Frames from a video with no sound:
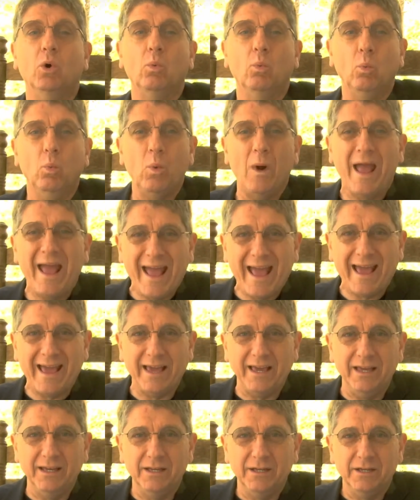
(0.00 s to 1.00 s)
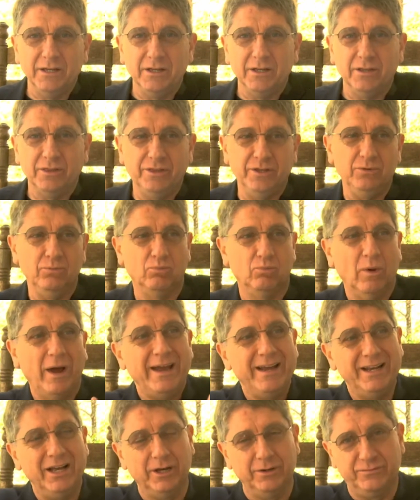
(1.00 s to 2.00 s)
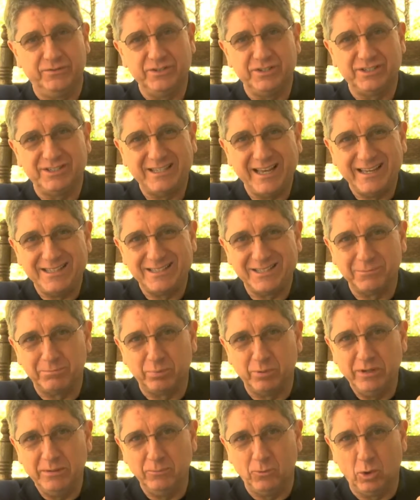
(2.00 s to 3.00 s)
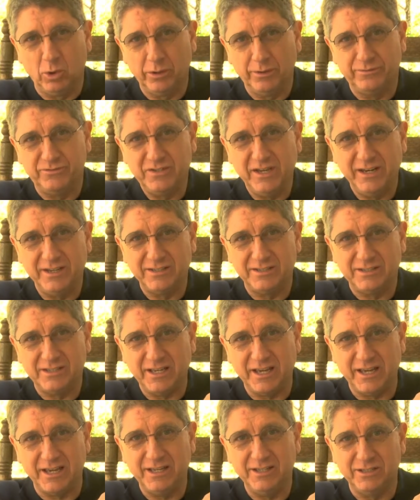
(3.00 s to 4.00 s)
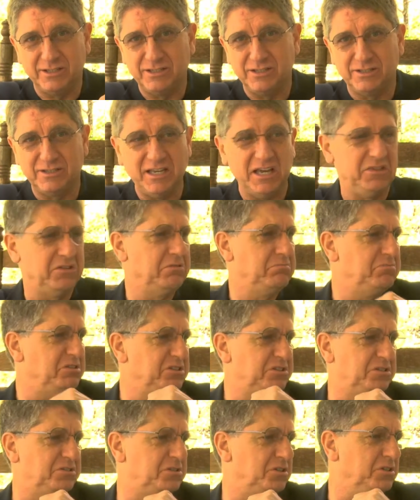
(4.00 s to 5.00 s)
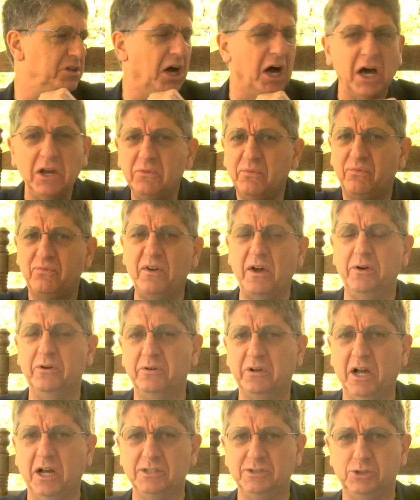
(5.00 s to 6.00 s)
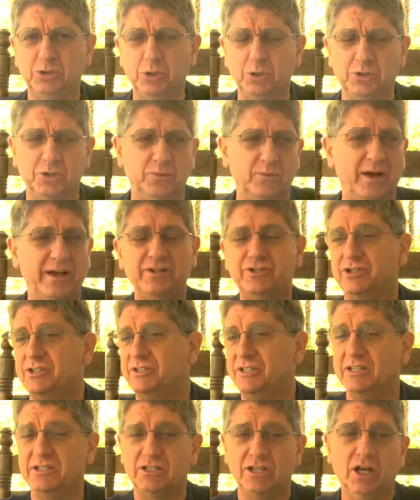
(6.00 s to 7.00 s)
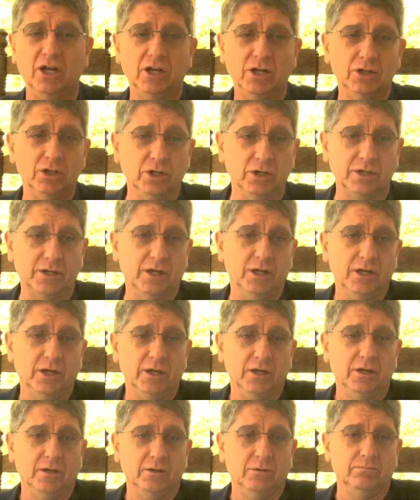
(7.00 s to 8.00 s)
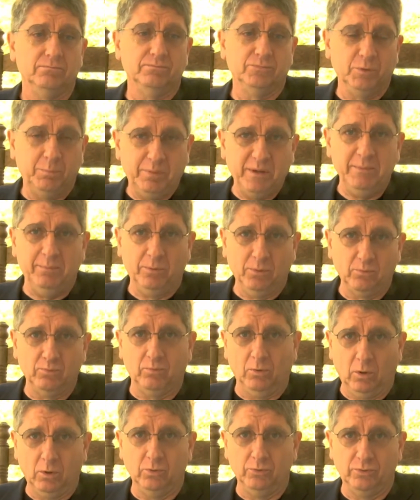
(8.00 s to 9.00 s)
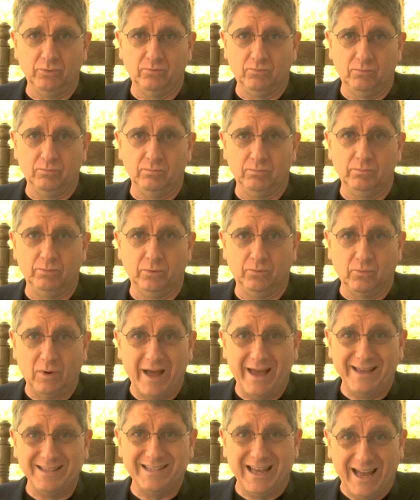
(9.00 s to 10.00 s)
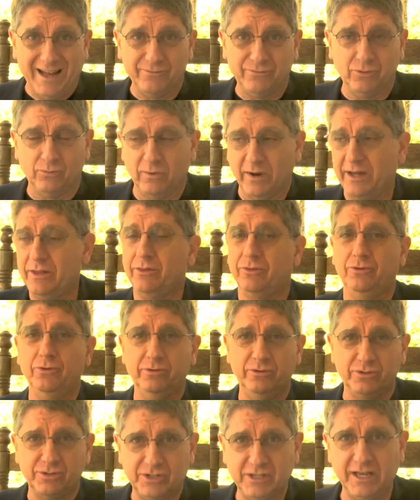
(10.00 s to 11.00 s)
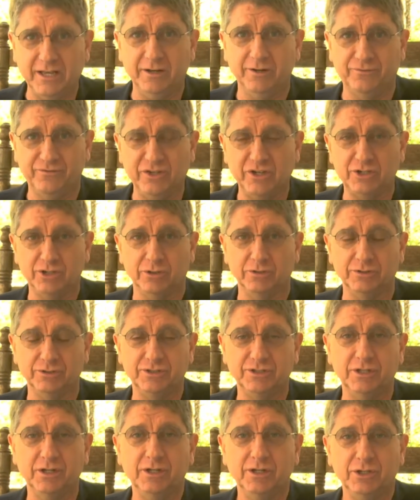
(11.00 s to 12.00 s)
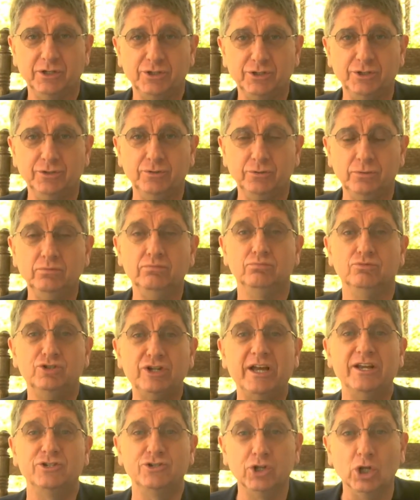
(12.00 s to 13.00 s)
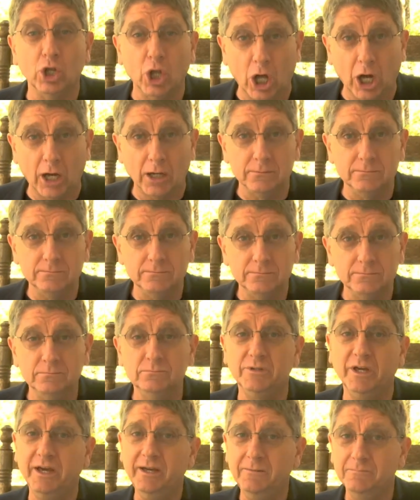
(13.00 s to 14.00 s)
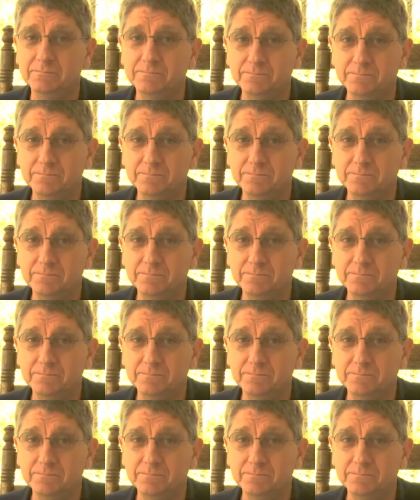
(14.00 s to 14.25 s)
away the right of the state Supreme Court of Tennessee to say that this is an unfettered constitutional right, and just says, look, the people hold the right, have the right through their state officials to change the law. Okay?